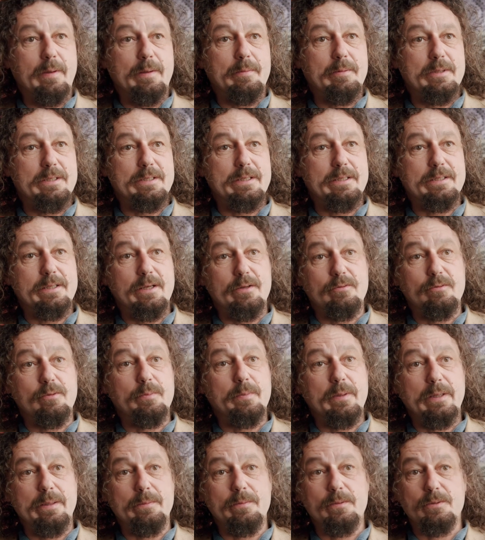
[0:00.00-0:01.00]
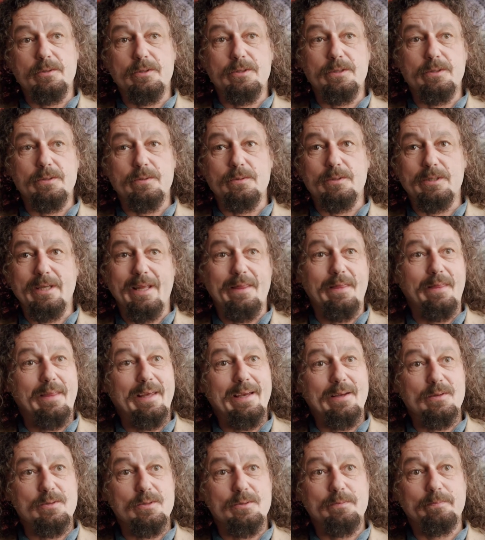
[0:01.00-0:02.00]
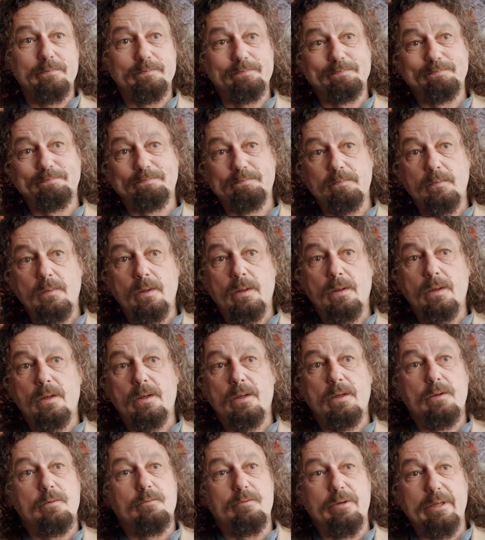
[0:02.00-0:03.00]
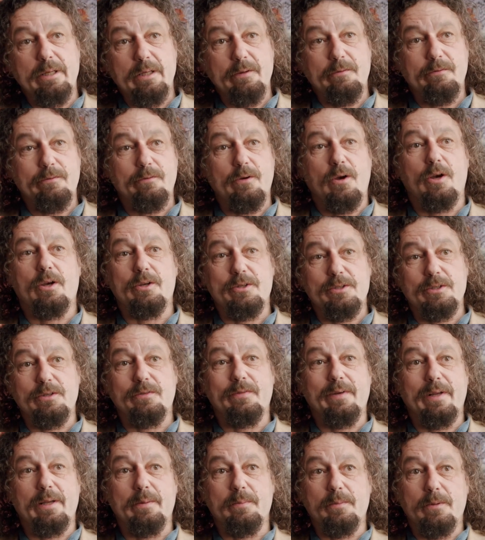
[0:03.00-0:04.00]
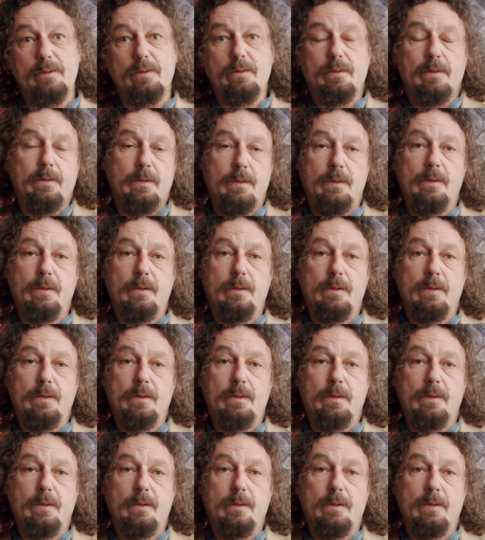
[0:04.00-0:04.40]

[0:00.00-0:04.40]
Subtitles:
maybe 600 people, to 10,000. Really fast development.